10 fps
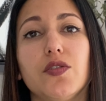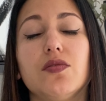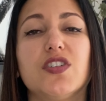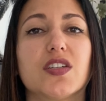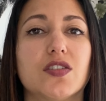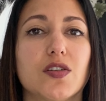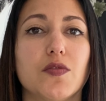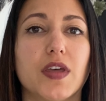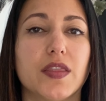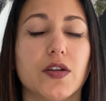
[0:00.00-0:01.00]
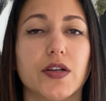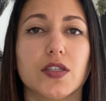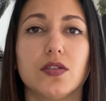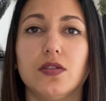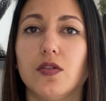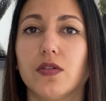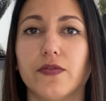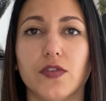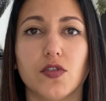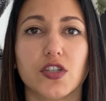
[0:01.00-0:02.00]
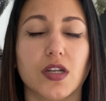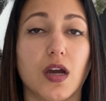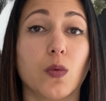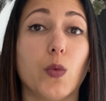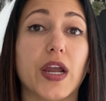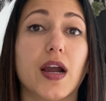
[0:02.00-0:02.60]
just so that there is no confusion on where